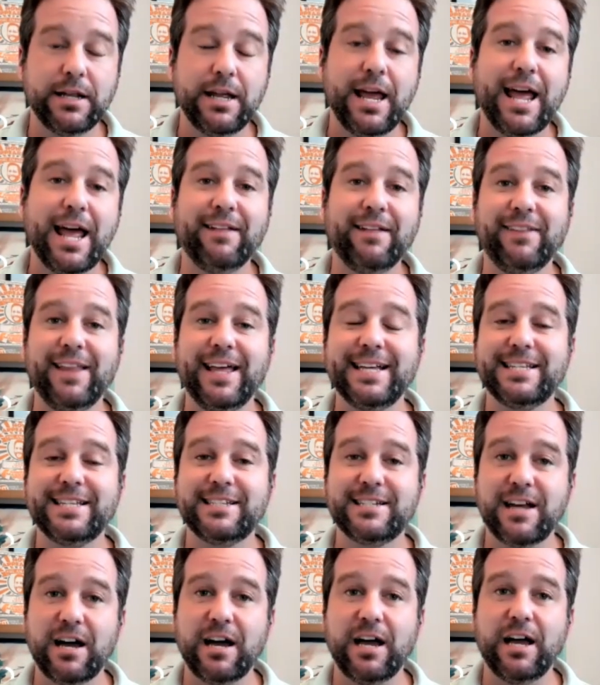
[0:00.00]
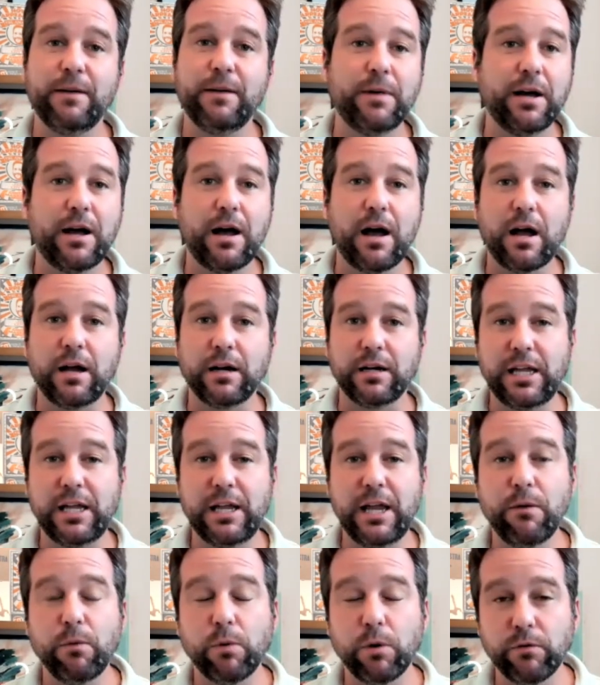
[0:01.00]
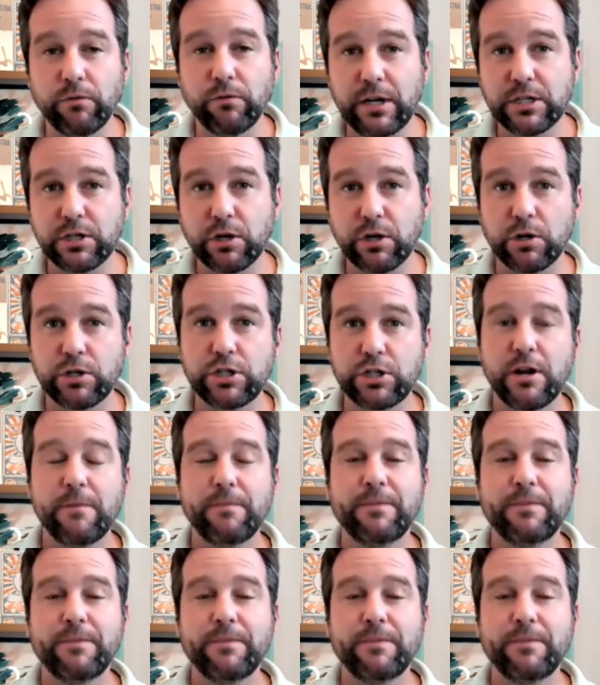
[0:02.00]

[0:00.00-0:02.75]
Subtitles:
and less time on keyword research